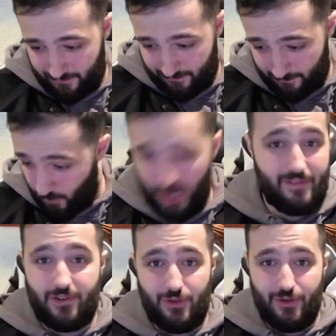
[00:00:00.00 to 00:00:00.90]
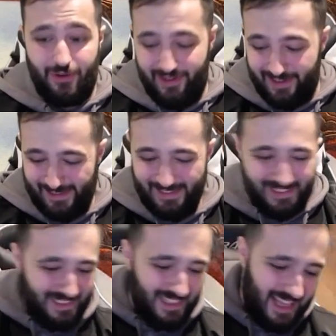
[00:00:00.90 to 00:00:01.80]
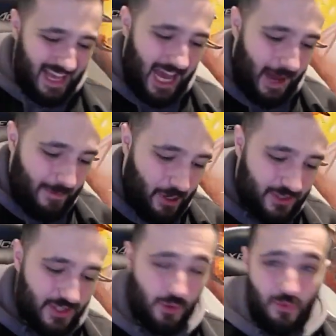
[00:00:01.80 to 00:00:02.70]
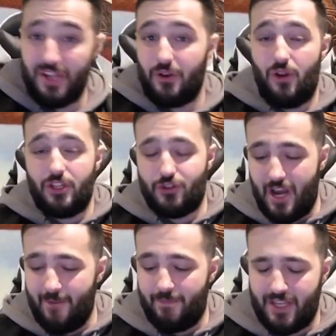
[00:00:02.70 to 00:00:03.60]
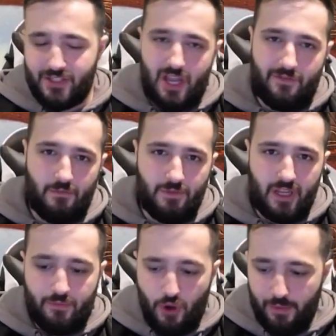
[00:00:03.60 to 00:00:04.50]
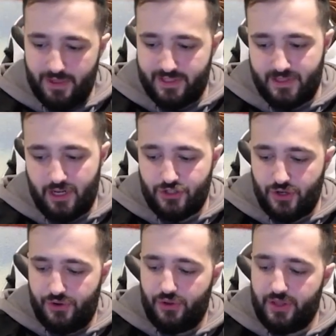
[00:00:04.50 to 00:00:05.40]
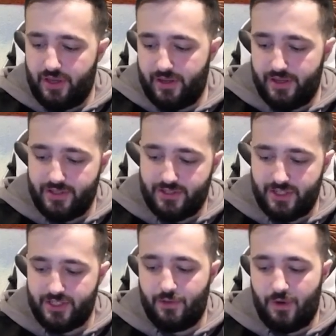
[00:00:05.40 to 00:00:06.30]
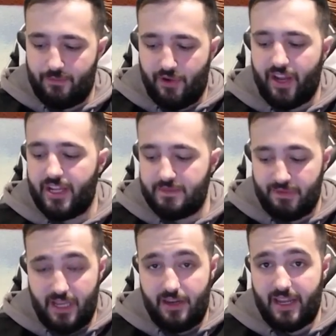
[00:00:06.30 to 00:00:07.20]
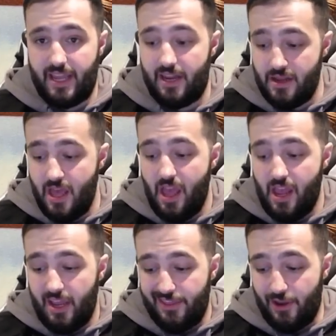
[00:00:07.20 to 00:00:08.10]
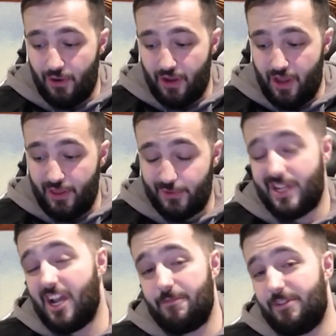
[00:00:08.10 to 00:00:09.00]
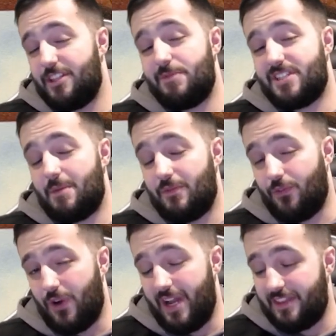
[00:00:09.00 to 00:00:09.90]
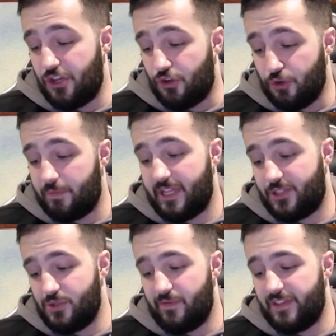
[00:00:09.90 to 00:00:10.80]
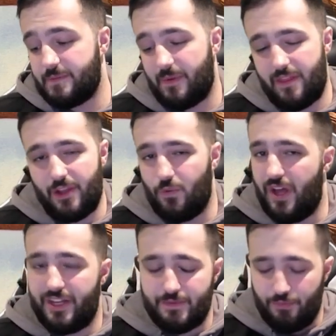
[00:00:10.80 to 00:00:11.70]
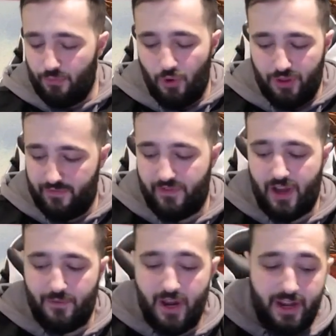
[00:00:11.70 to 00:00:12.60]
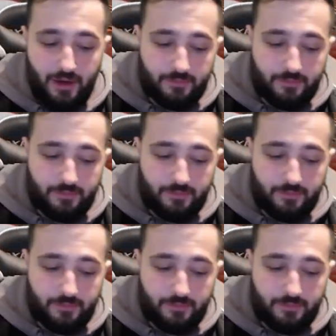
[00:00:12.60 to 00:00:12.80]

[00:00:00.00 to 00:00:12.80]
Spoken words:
whatever you do. And onto the one and only trap, aside from the impermanences that I showed earlier, is just the 1 Prank-Kids plan. Again, there was an argument to be said beforehand that you could play 2 of this, but I think 1 is more than fine right now.